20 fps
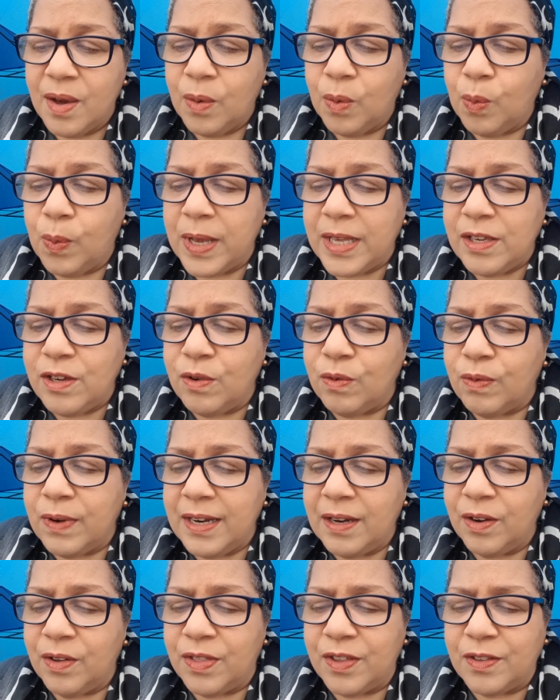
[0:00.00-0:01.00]
When you
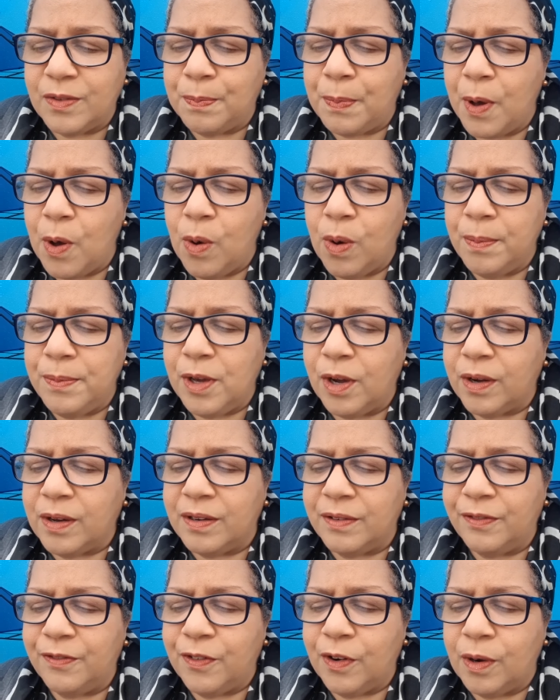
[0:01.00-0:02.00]
read her this poem, you're
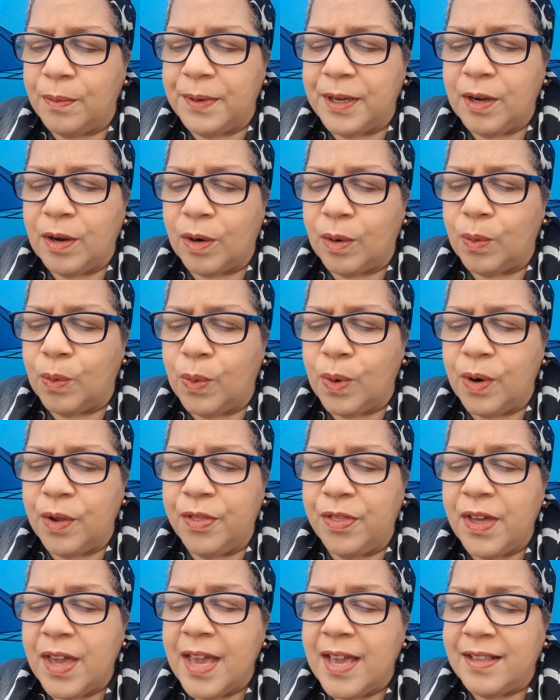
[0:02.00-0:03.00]
confirming her
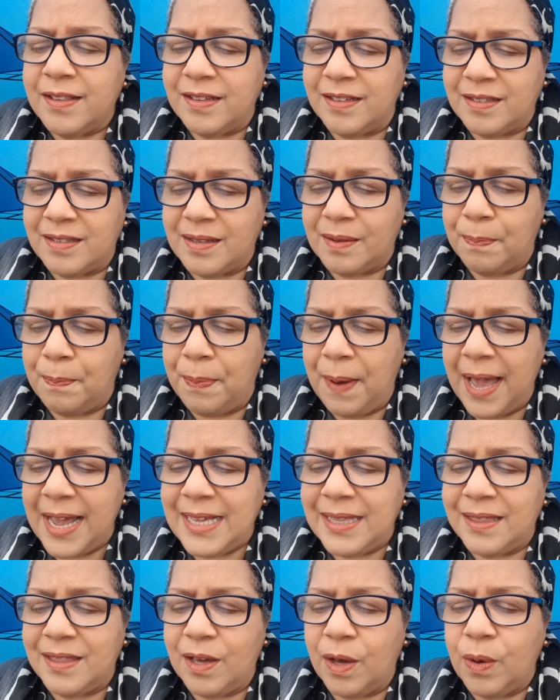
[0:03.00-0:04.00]
worth
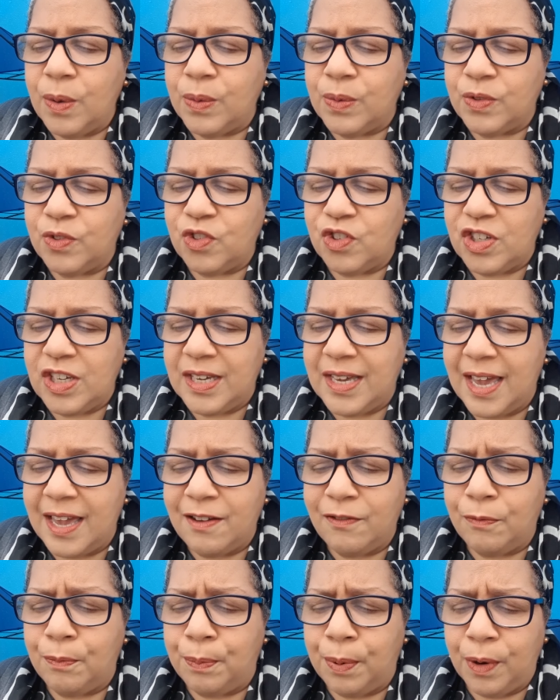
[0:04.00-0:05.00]
despite those she
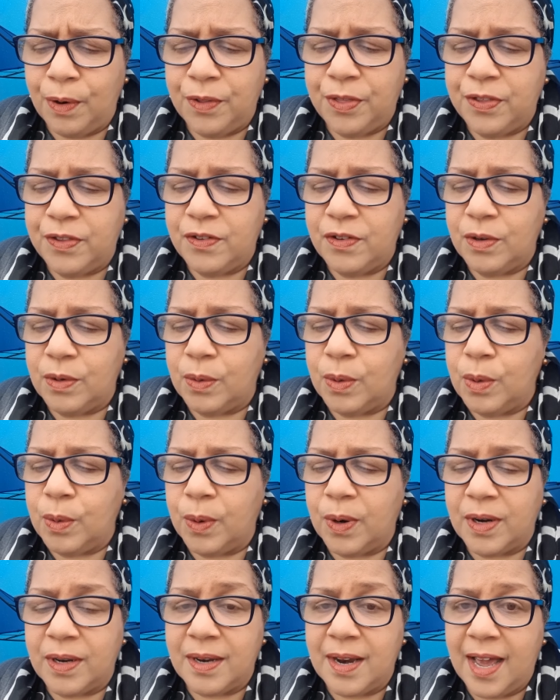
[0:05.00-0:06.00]
gave birth to who
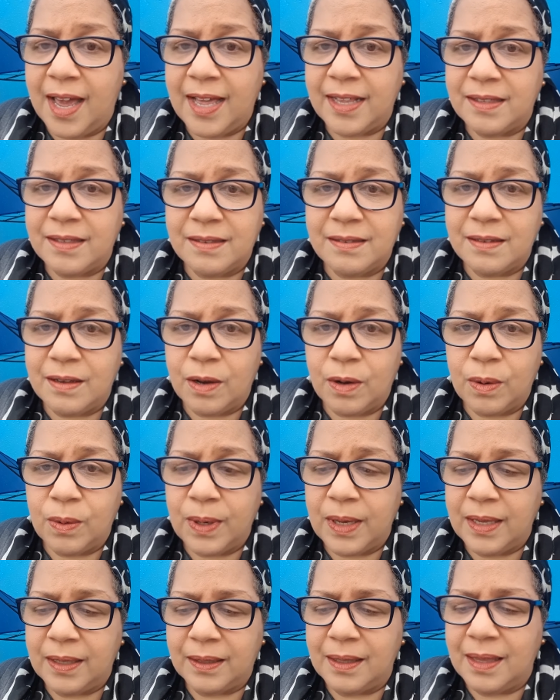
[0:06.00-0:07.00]
are not so
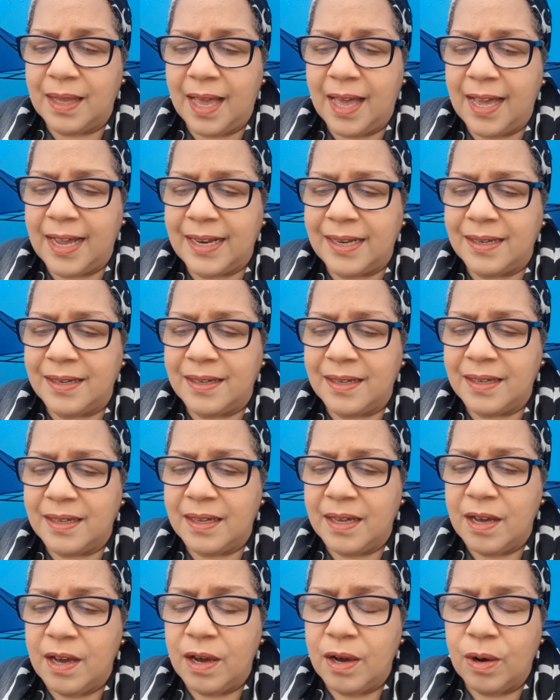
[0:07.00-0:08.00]
inclined
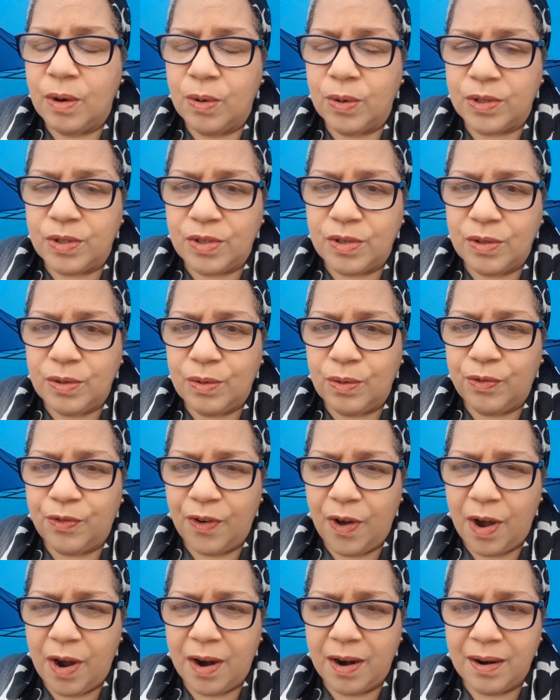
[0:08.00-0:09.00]
or too
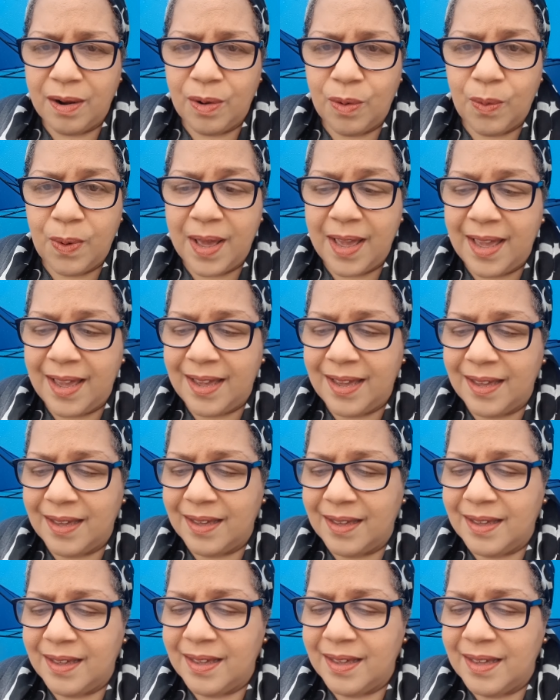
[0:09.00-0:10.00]
far away.
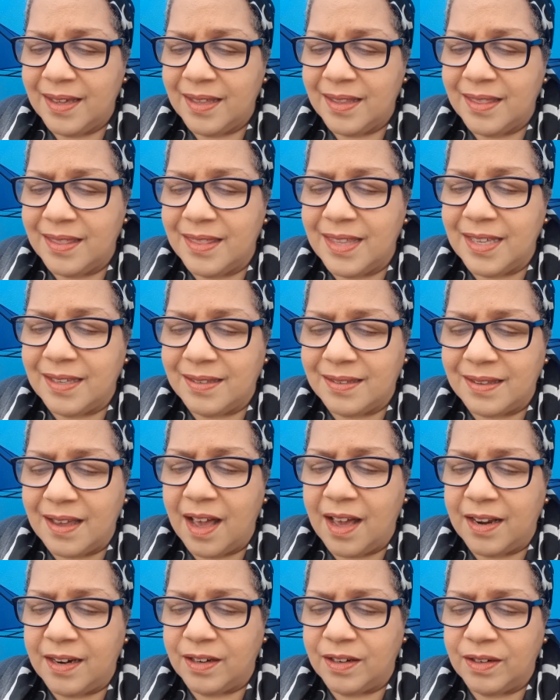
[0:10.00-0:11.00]
This
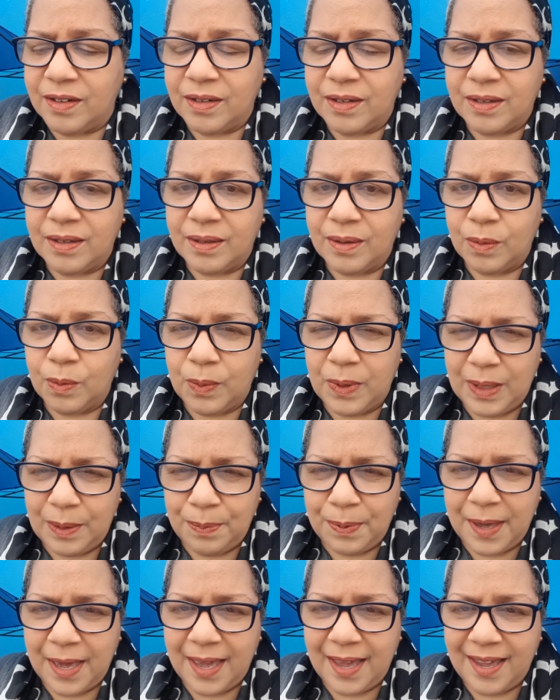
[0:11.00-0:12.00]
honor we
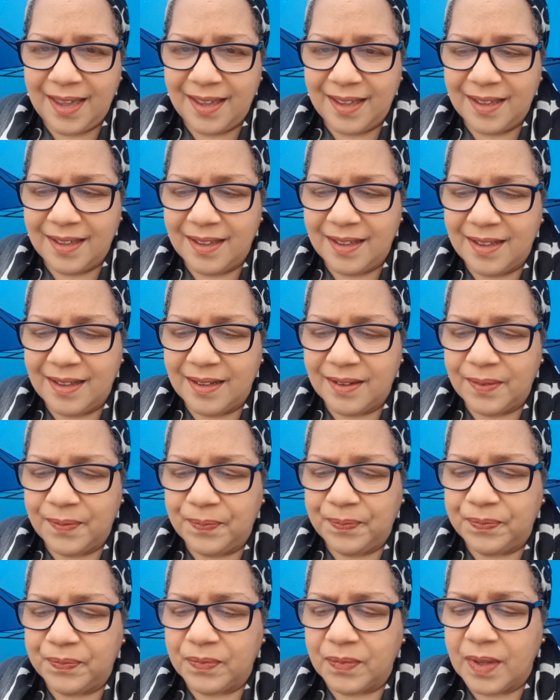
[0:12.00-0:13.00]
pay.
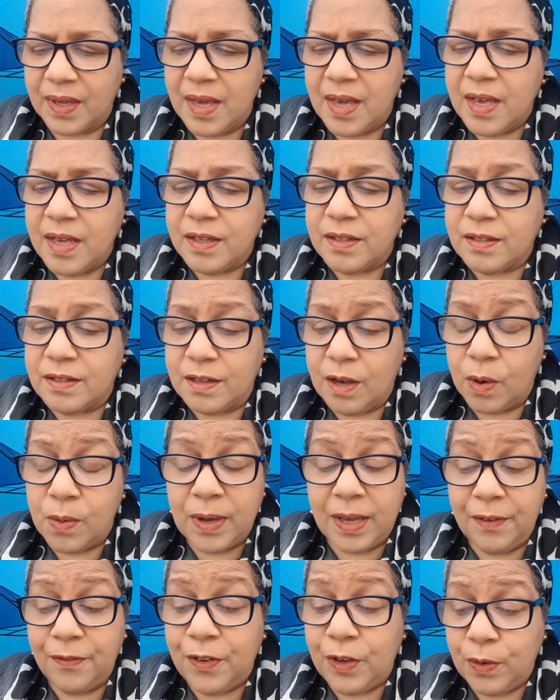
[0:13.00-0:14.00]
So
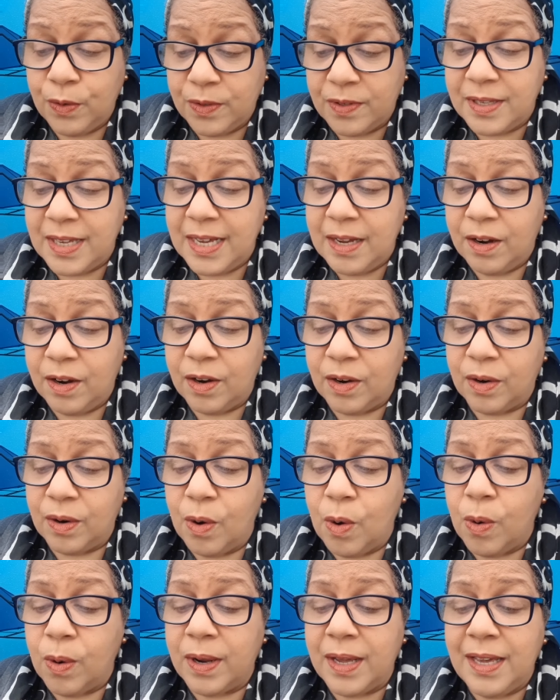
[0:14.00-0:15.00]
if you see her,
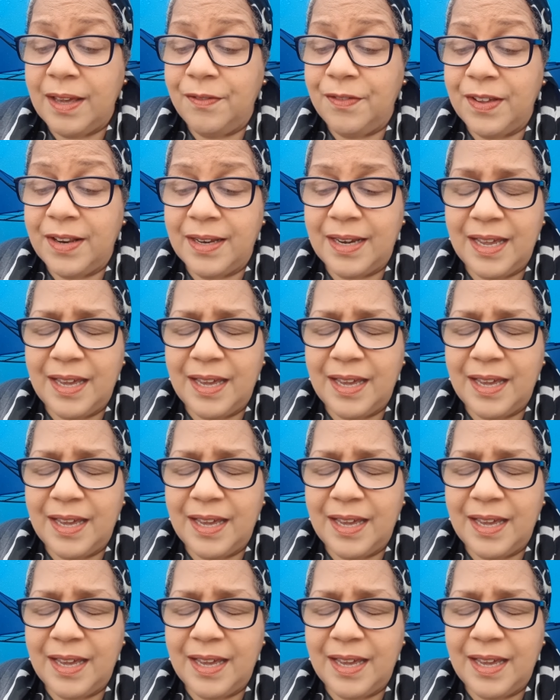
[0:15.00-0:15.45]
or even